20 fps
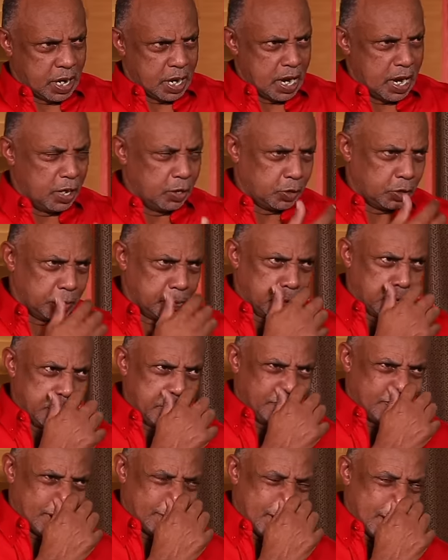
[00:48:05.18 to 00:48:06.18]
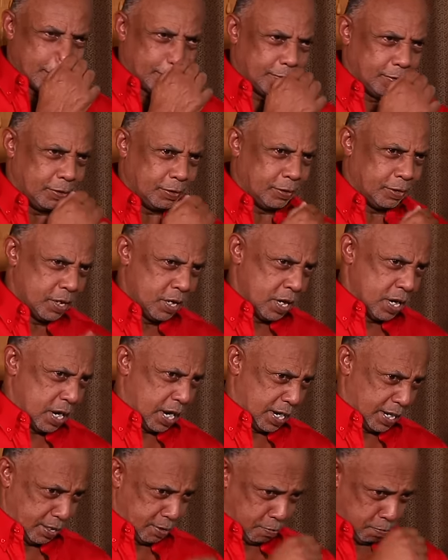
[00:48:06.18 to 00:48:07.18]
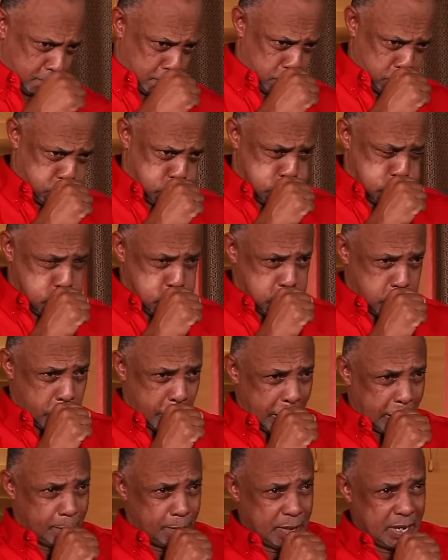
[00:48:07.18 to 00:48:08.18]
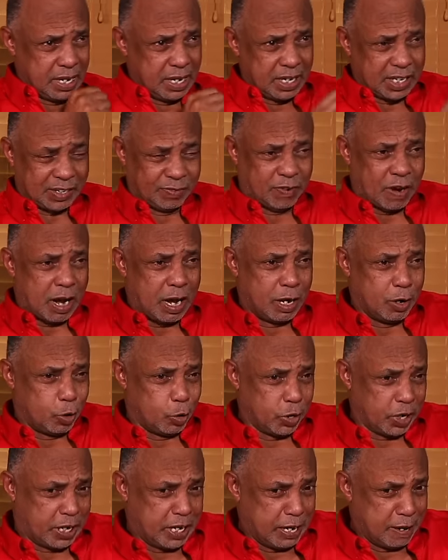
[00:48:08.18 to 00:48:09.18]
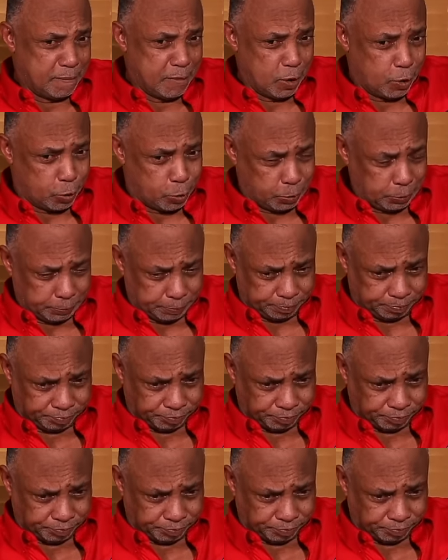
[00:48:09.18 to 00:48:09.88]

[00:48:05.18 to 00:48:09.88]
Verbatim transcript: a dance with Bunny from after. And where the biggest fallout came now.